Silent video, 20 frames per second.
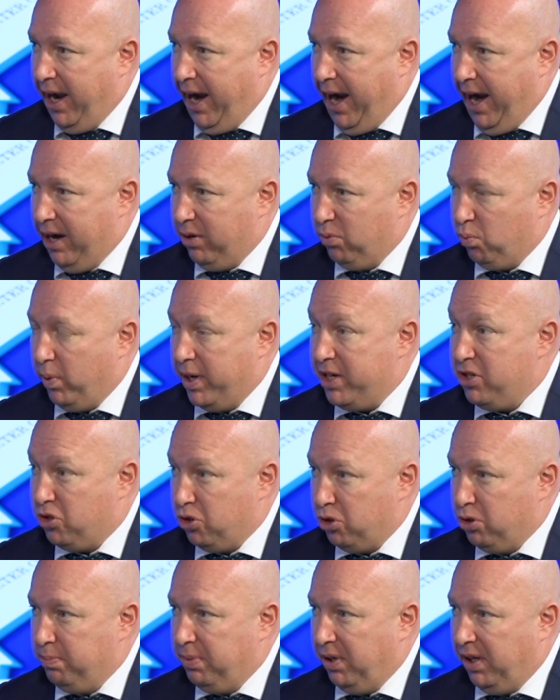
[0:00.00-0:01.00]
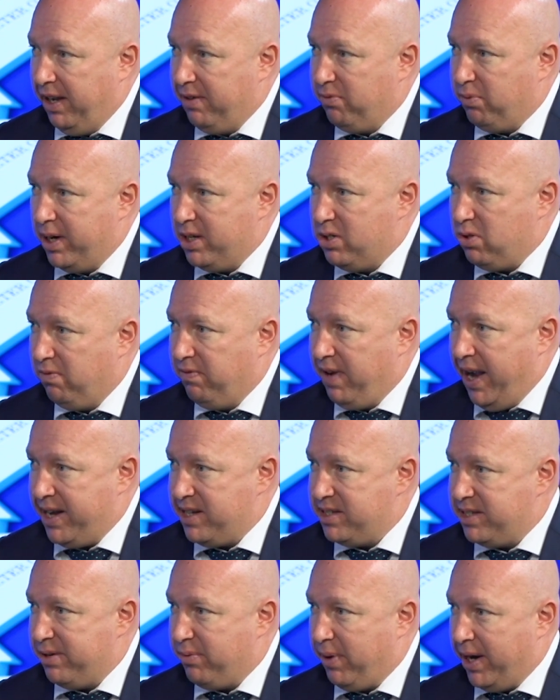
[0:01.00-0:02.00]
and we do believe rental
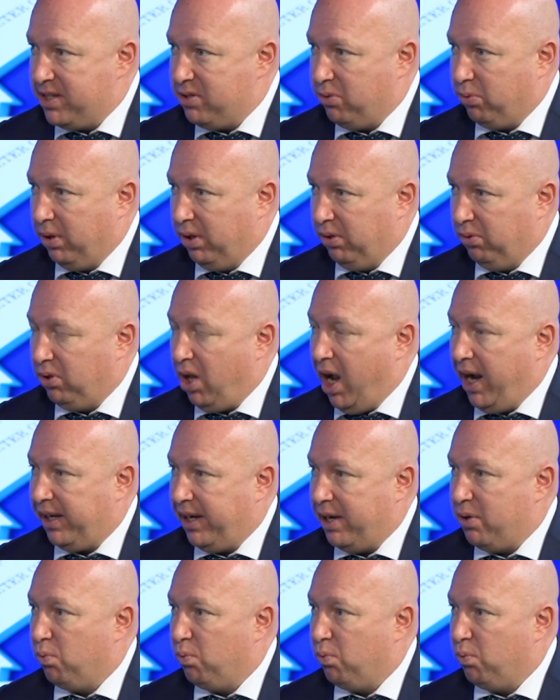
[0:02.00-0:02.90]
vacancy rates will likely